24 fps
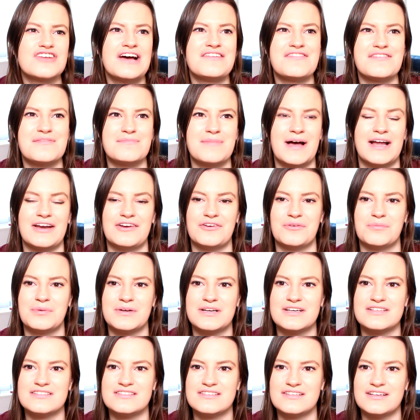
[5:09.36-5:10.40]
driving manual
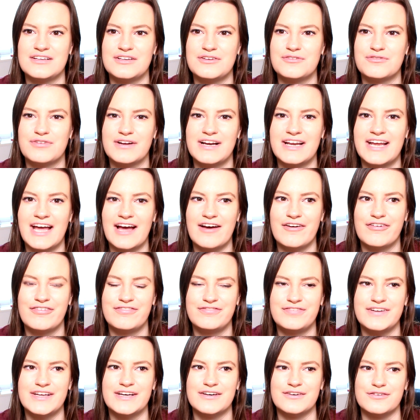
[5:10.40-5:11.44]
because you really get a
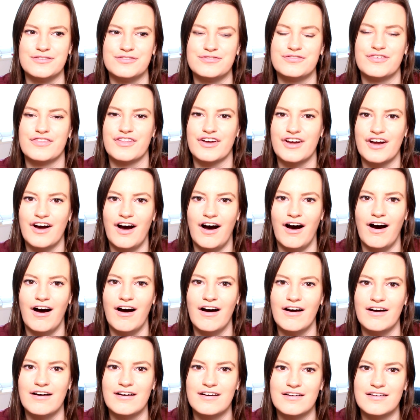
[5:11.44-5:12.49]
feel for the
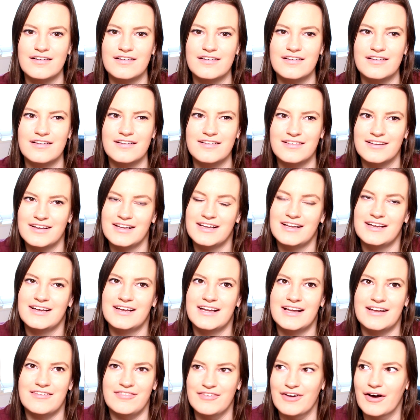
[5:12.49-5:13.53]
car,
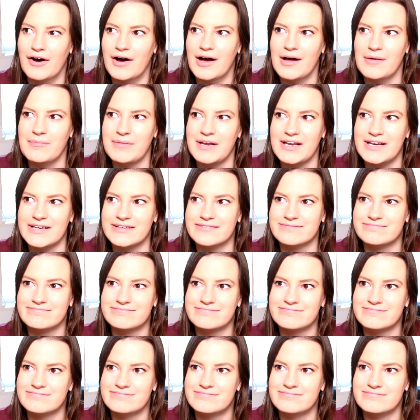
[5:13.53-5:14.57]
if you know what I mean.
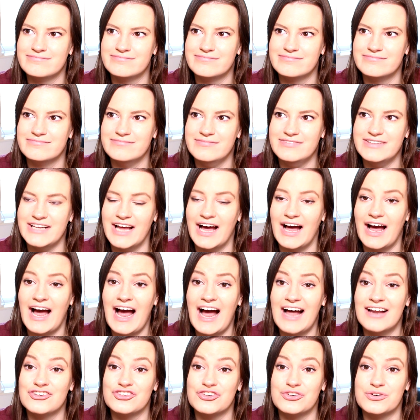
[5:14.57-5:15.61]
Yeah,
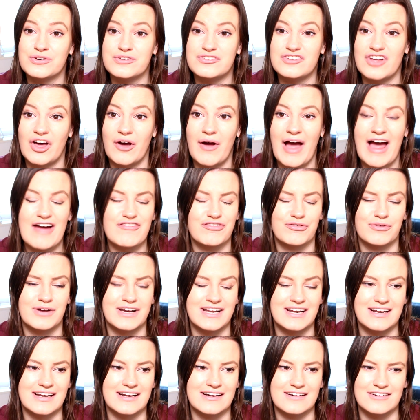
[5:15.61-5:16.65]
and also
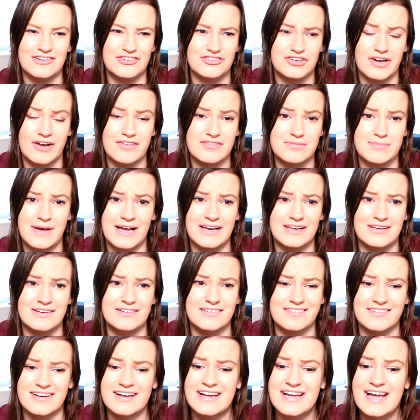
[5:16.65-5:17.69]
everyone in England drives
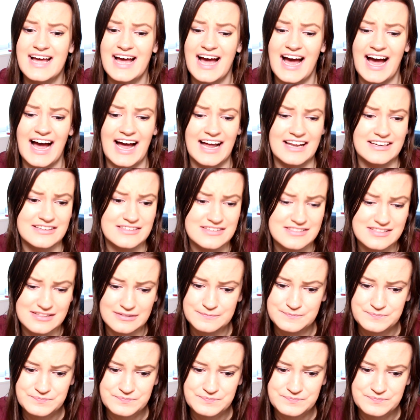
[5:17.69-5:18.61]
manual, and